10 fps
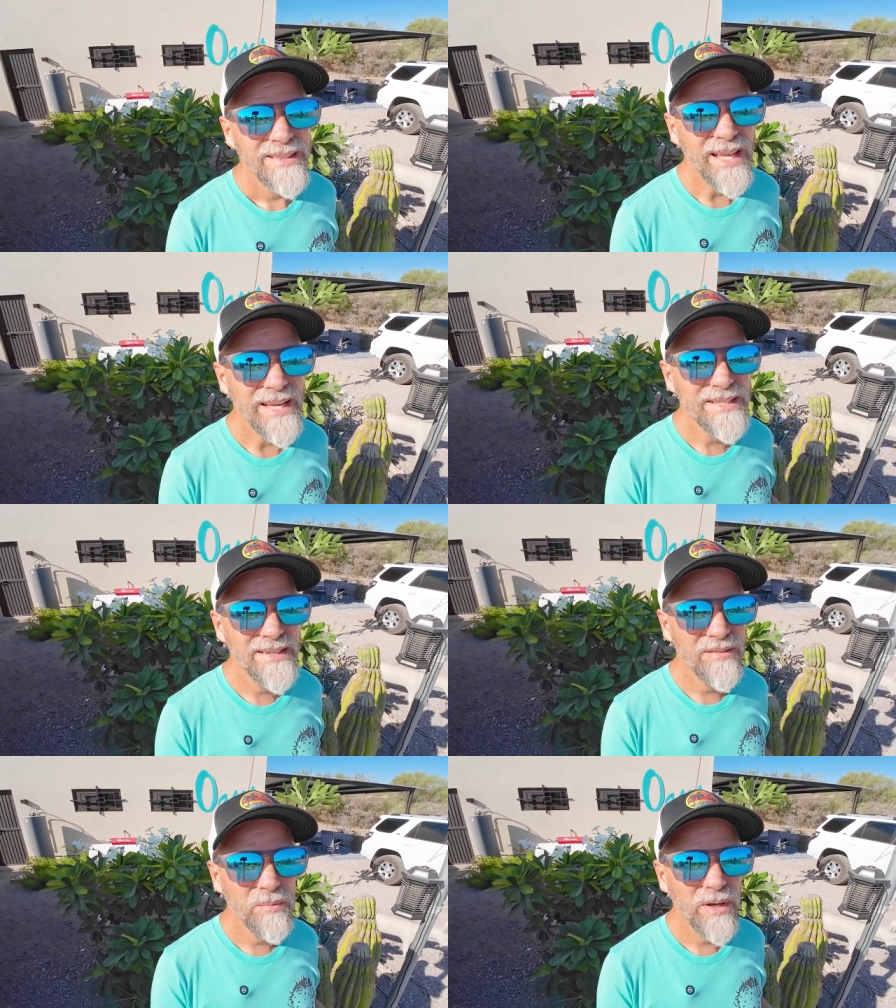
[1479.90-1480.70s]
Thanks
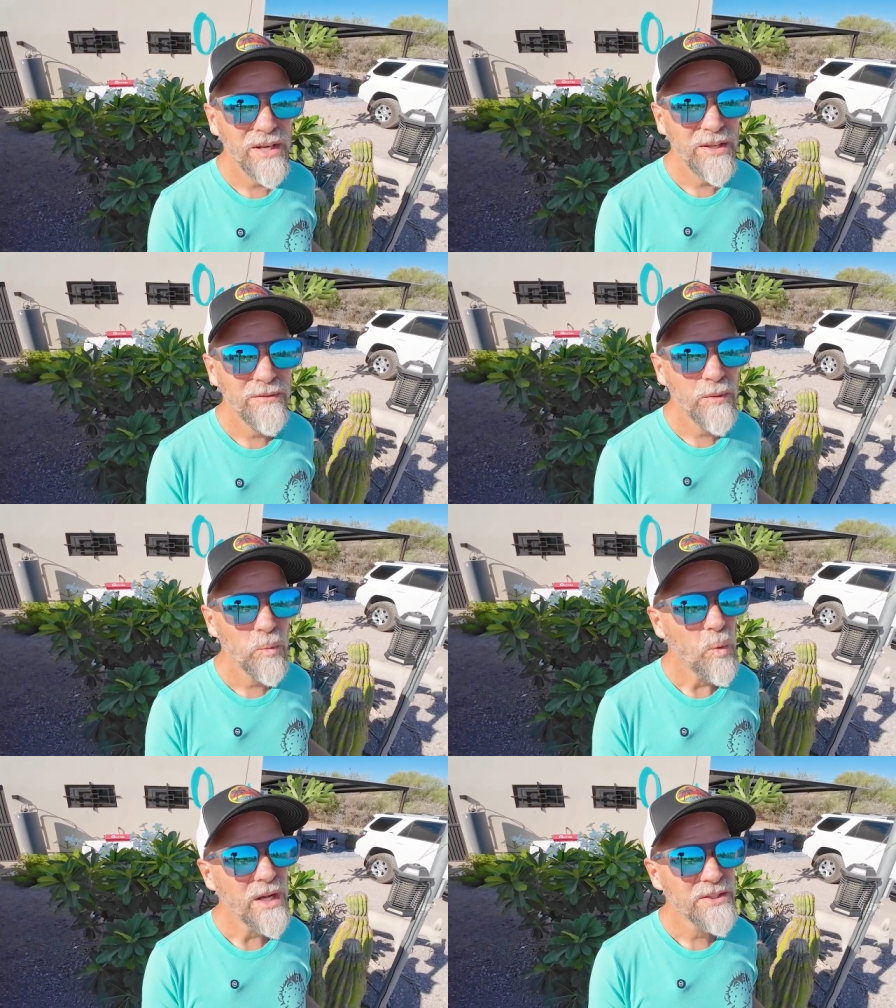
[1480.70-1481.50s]
everybody for
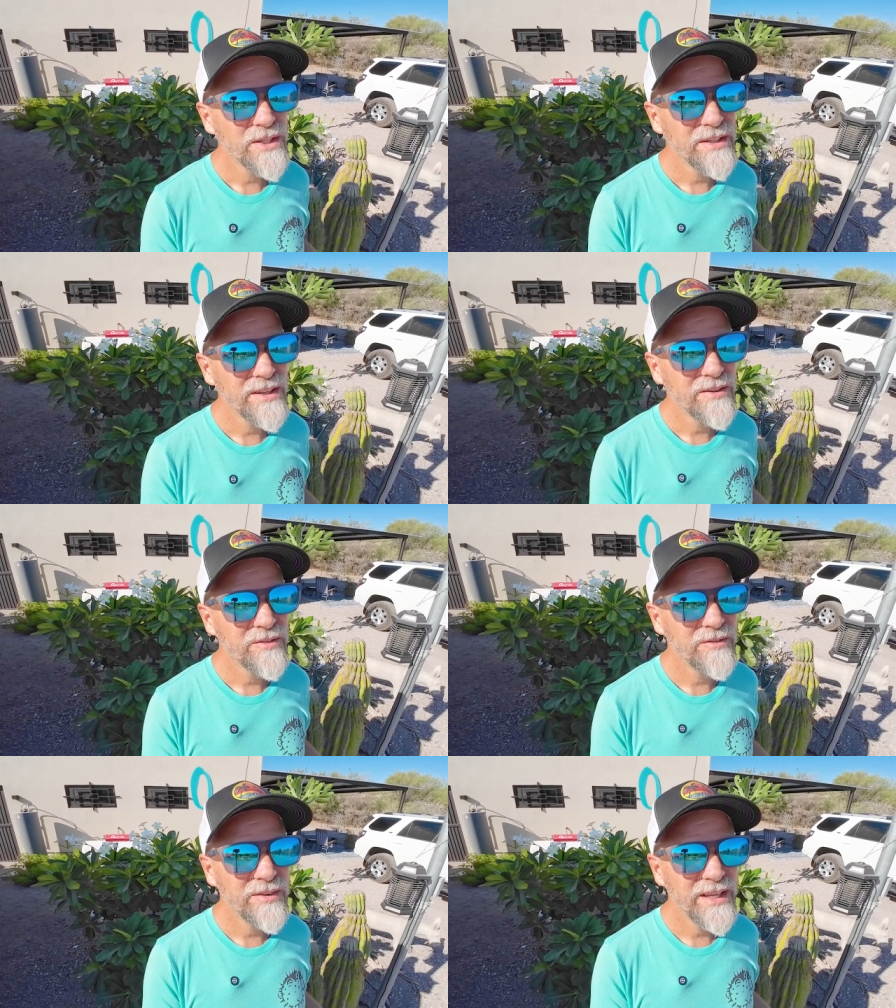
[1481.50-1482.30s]
watching this
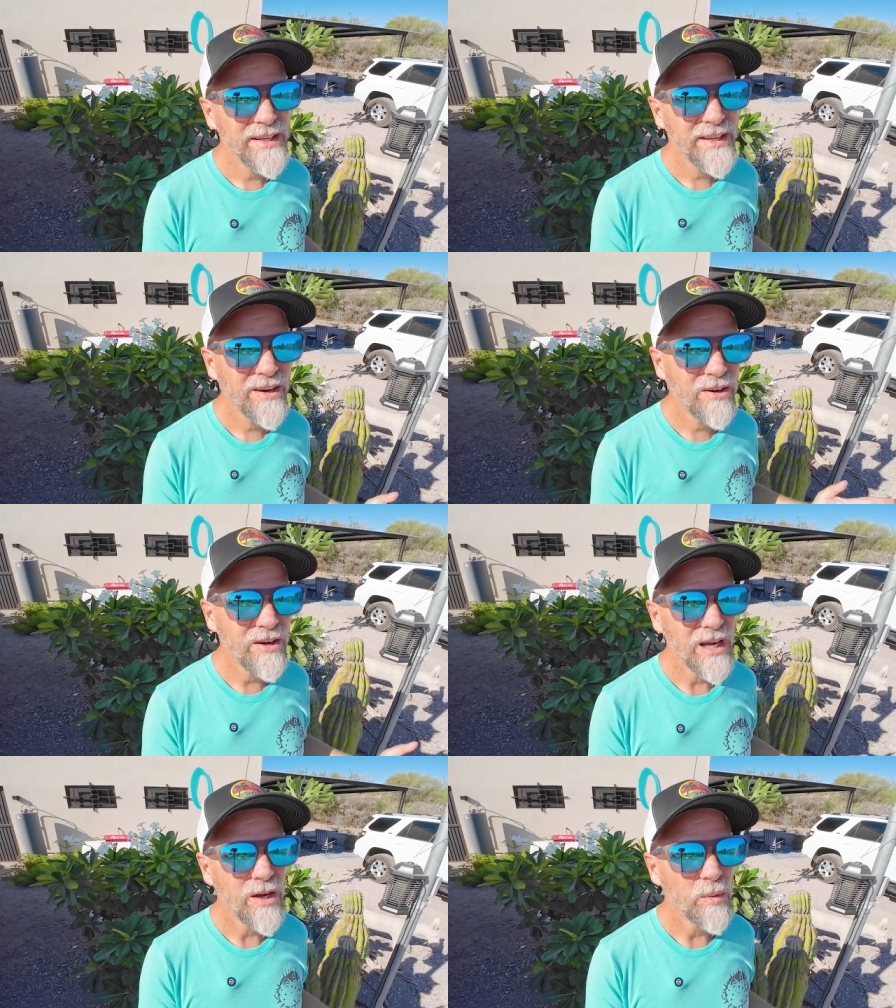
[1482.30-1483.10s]
video.
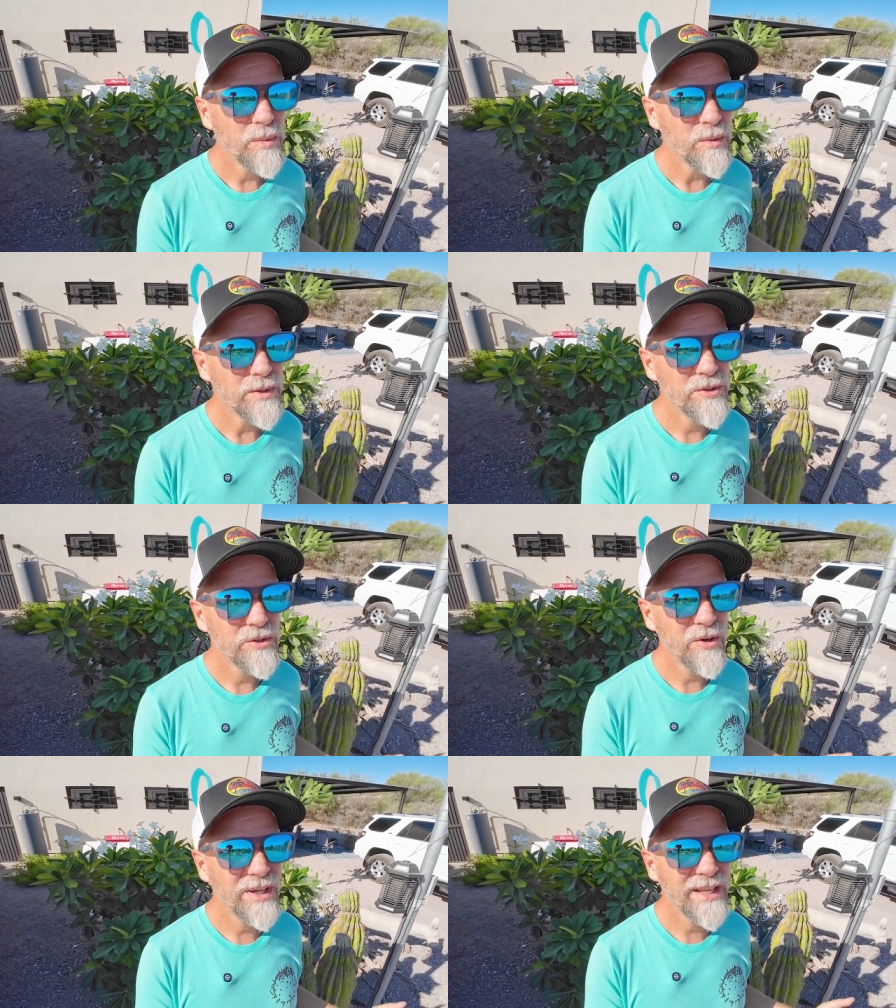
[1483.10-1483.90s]
I hope you
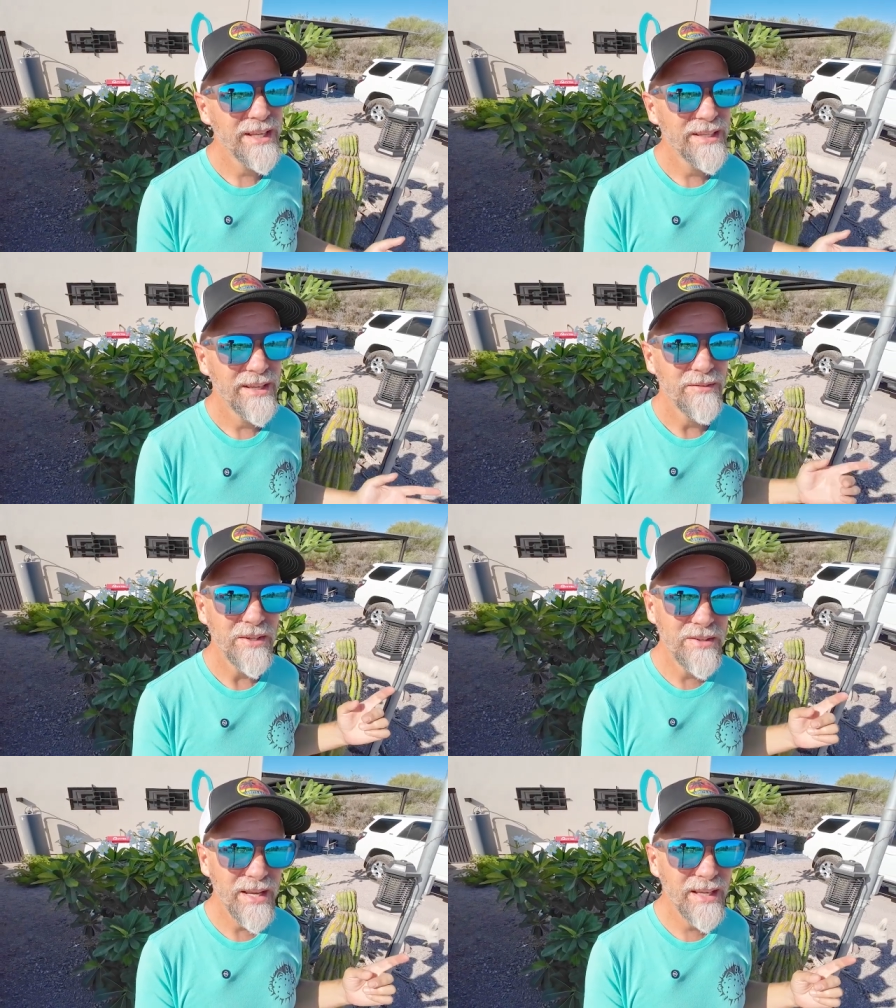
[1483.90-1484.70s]
enjoyed it. If you
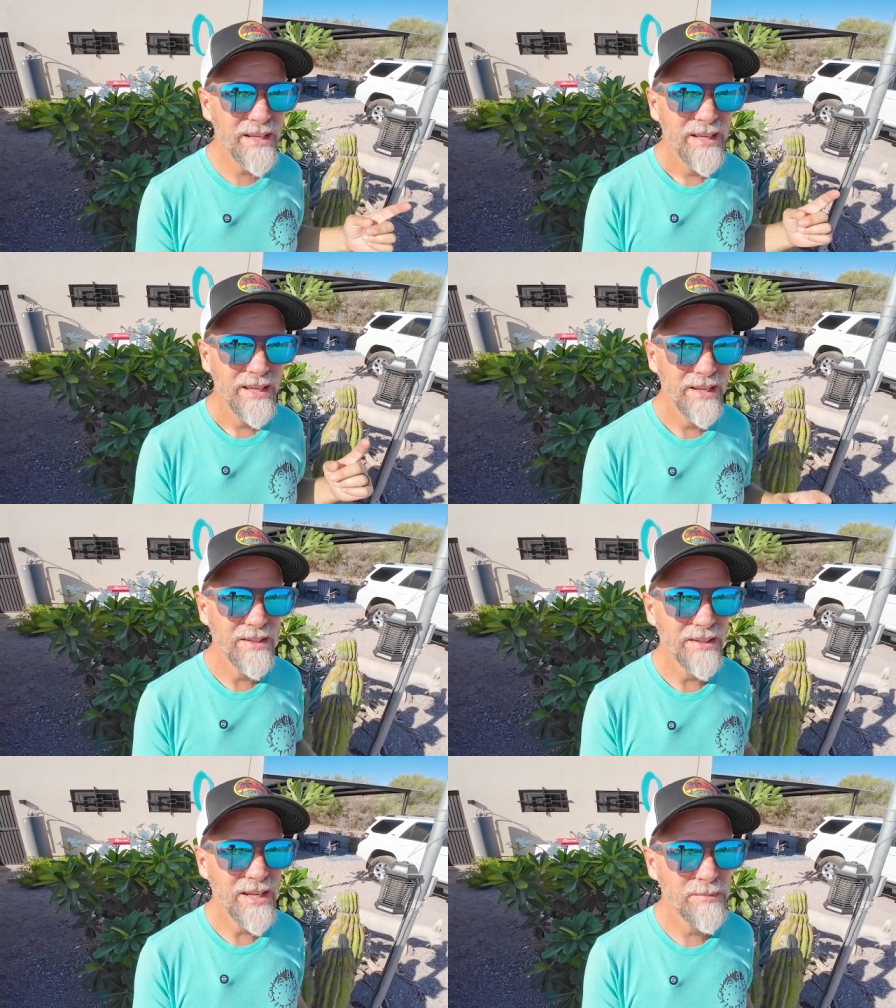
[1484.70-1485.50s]
did, hit
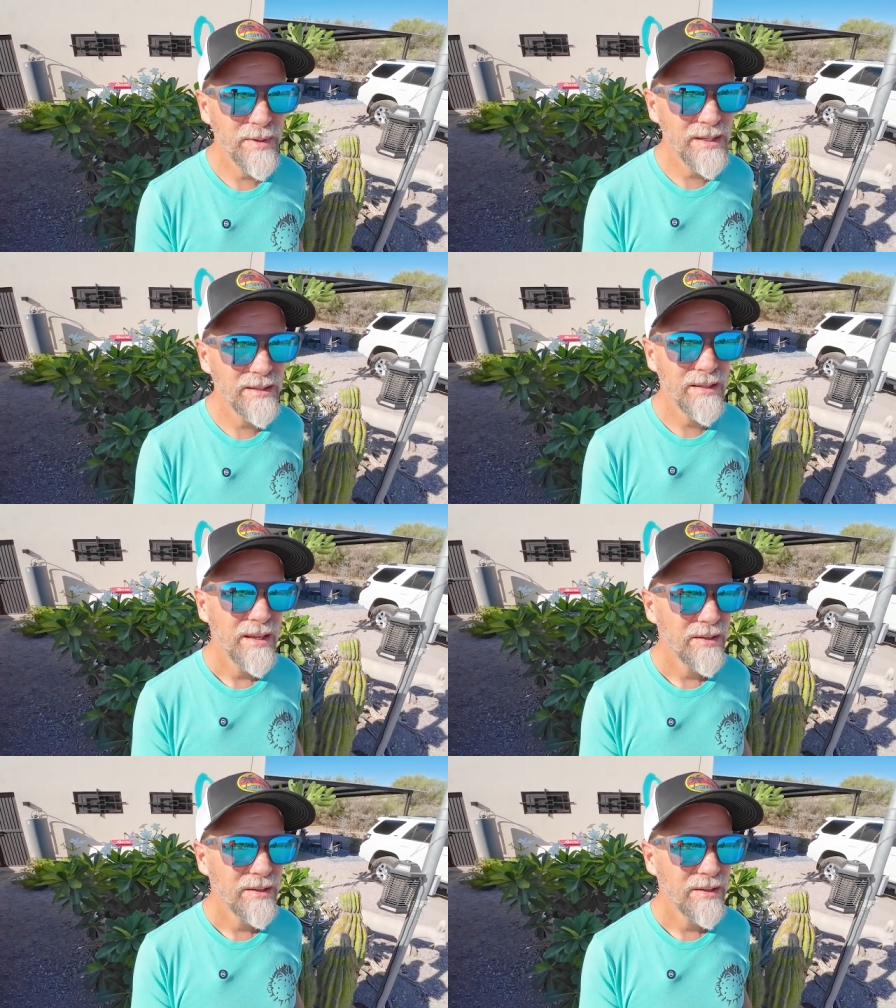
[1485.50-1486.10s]
the like button.